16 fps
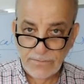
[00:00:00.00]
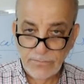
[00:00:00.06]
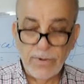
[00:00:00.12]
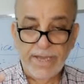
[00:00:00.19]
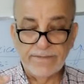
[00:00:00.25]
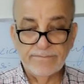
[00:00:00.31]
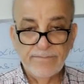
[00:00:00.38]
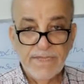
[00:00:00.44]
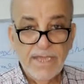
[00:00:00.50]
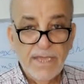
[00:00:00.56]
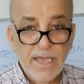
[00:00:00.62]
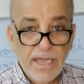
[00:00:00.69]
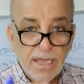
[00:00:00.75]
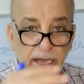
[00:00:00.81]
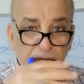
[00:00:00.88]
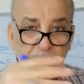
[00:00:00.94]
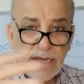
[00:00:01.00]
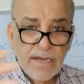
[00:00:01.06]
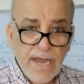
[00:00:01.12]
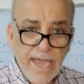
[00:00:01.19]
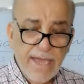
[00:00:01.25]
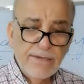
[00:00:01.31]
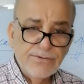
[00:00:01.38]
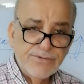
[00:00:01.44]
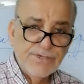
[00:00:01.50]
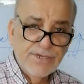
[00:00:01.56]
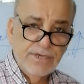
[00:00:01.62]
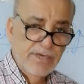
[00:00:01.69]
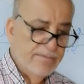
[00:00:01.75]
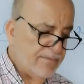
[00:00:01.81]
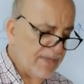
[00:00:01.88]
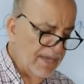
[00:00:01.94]
Right. In
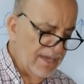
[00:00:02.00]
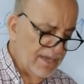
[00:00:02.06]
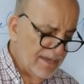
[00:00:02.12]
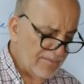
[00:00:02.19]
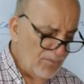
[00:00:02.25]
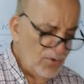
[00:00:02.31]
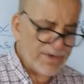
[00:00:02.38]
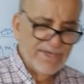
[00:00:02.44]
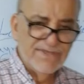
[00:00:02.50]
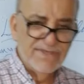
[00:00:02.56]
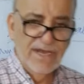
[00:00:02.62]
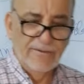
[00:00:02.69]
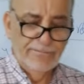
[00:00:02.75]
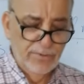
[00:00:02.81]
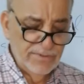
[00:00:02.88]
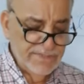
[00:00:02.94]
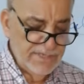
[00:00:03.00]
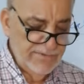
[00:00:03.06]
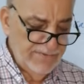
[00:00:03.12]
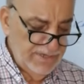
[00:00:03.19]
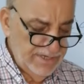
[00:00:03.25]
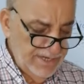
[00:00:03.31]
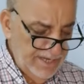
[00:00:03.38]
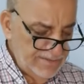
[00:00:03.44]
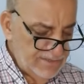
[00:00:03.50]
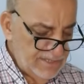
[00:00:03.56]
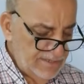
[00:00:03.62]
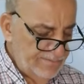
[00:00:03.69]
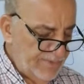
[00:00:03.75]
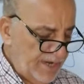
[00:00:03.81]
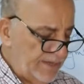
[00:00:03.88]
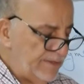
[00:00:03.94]
antonym, more examples given in
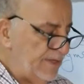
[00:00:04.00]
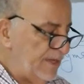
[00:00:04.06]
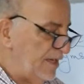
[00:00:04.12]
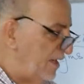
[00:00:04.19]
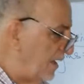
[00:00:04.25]
antonym by